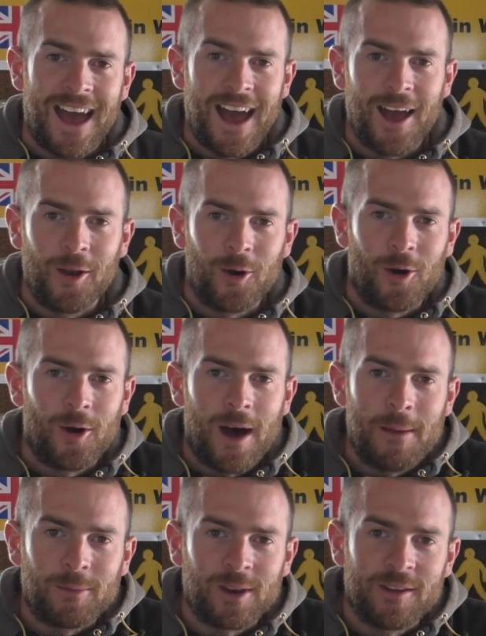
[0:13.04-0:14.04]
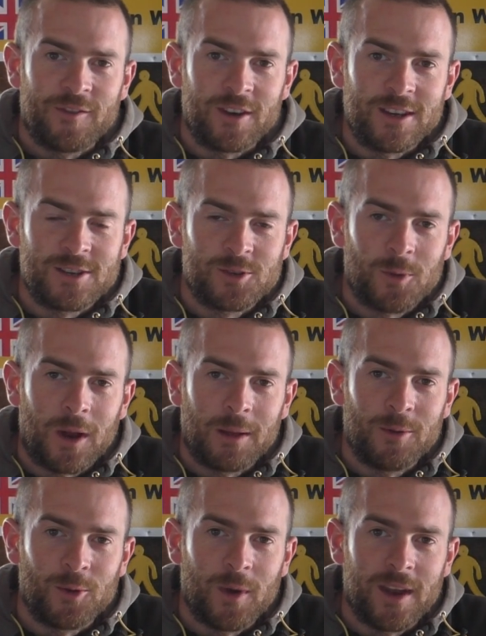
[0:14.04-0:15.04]
Hello, I'm Griff Rees.
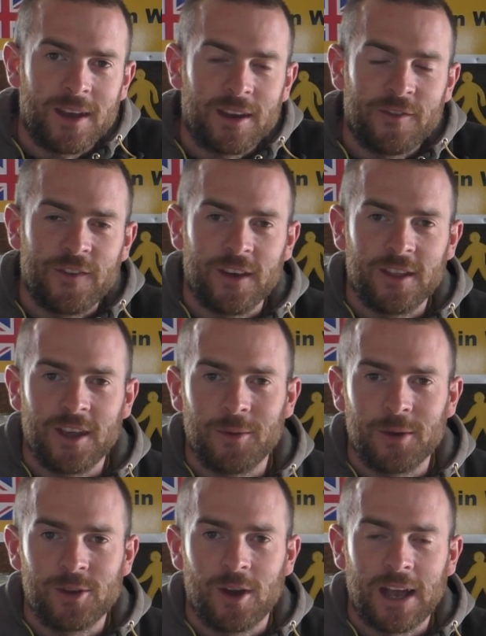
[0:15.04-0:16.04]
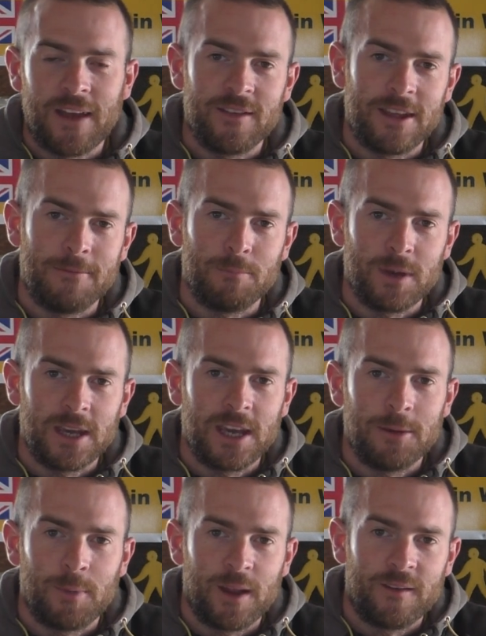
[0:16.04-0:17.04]
Welcome to Gwyn and Griffith. There we talk everything
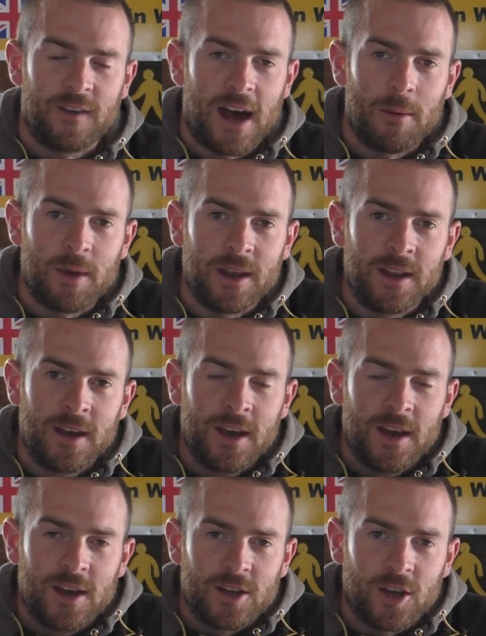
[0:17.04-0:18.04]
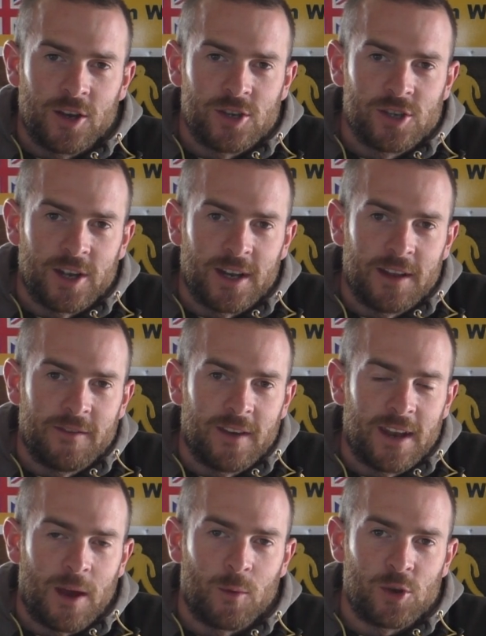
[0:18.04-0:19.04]
beekeeping, farming, countryside
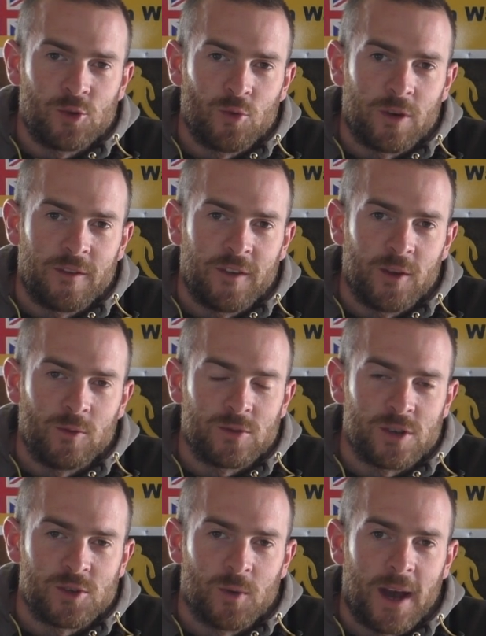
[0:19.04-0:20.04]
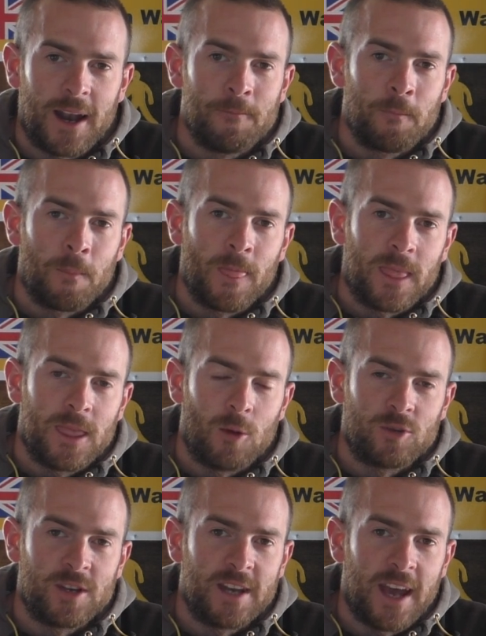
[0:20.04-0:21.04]
living, and we do reviews as well.
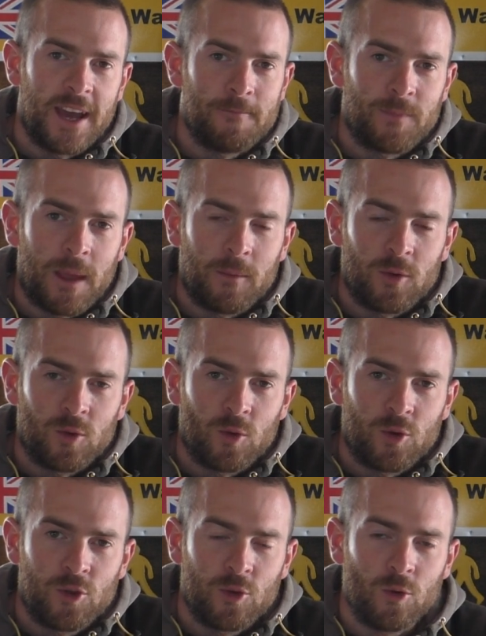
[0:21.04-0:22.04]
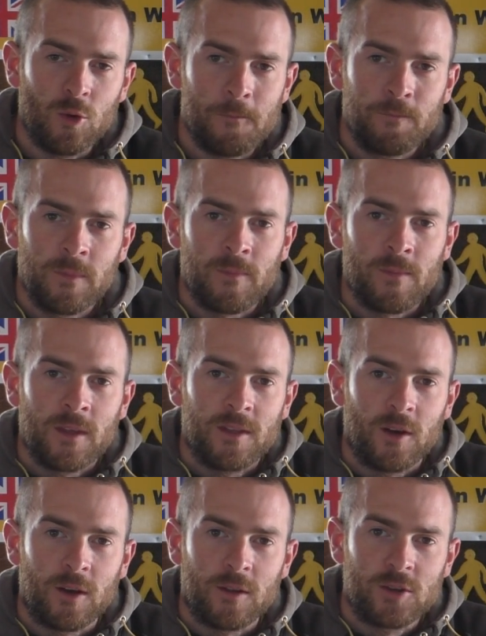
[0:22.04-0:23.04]
Now today I'm going to go through
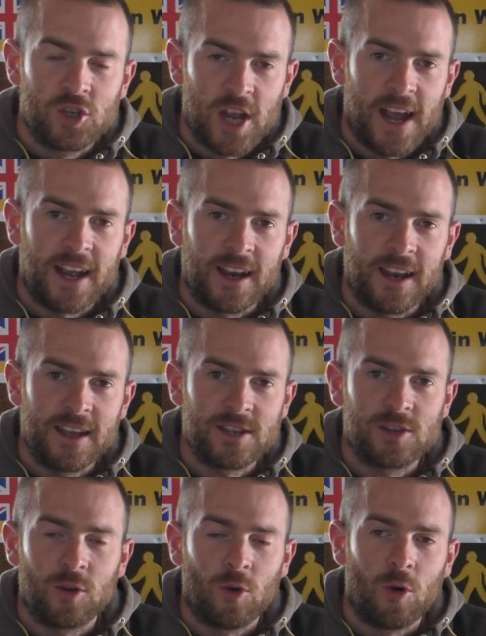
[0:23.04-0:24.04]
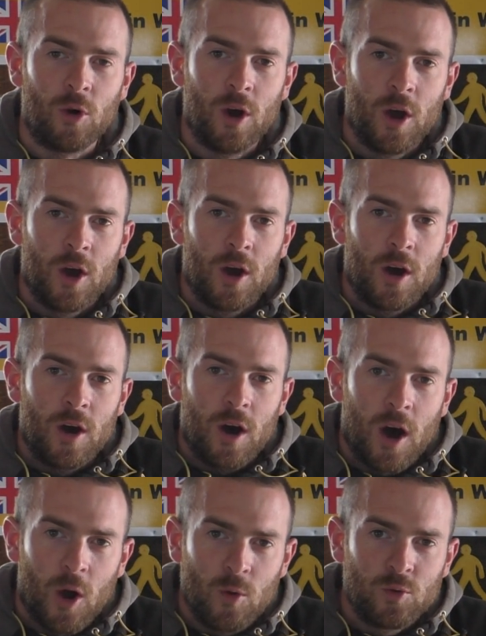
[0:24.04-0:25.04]
the checklist or
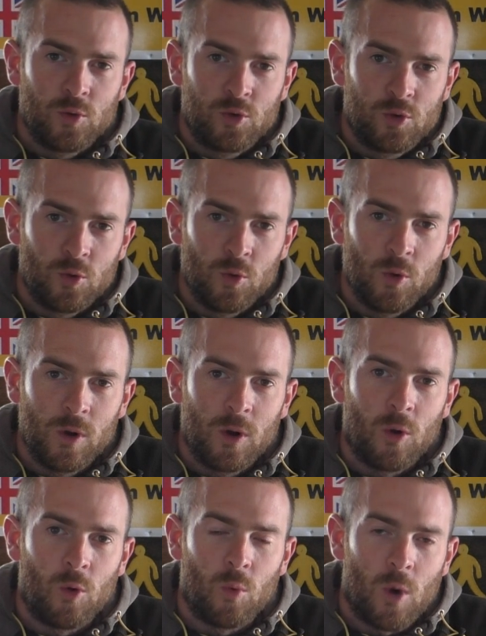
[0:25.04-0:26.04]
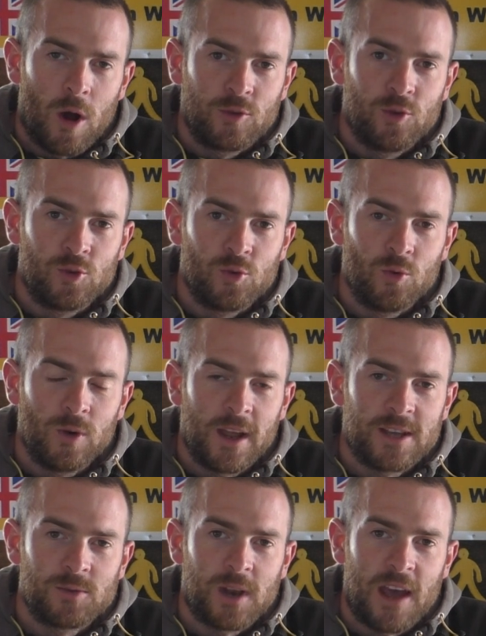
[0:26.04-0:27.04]
how to do or what to do
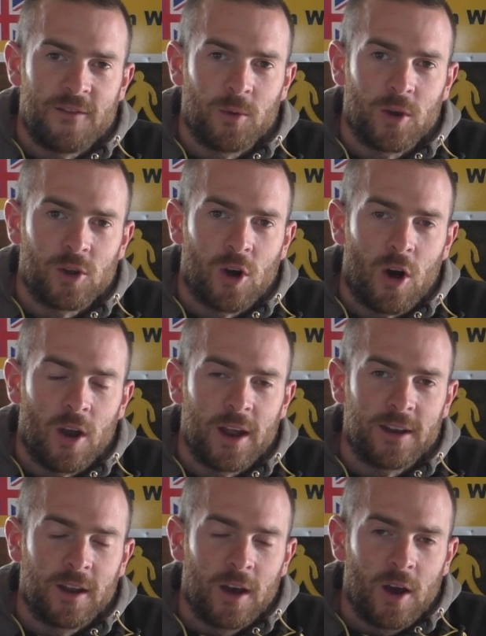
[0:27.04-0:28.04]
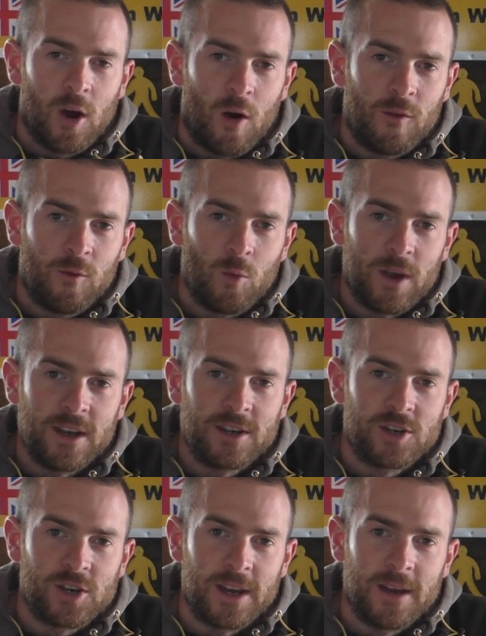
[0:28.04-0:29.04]
list, whatever you want to call it, of
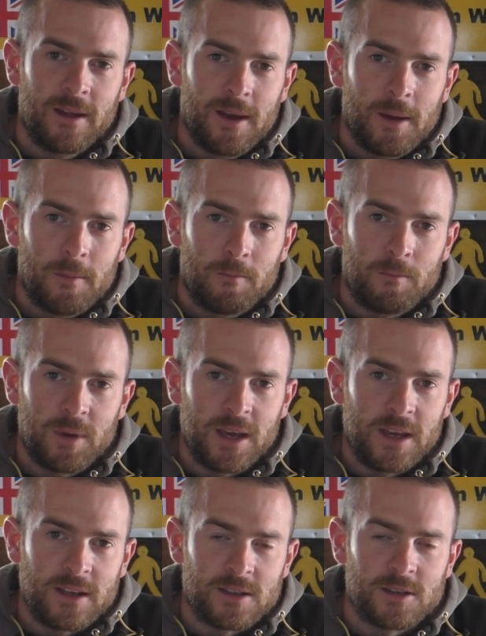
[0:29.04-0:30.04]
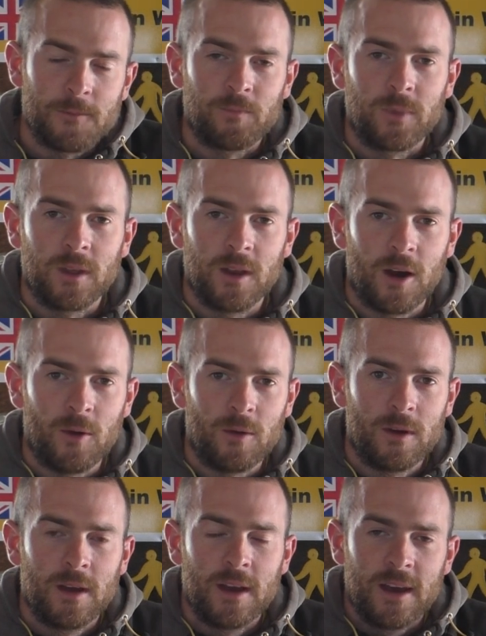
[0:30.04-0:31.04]
wintering bees. Now